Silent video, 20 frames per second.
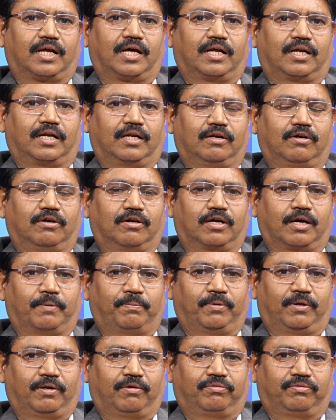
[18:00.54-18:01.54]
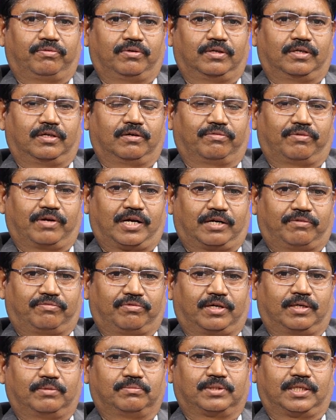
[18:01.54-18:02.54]
are a couple of
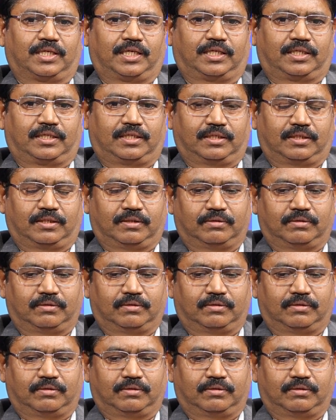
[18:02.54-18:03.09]
platforms like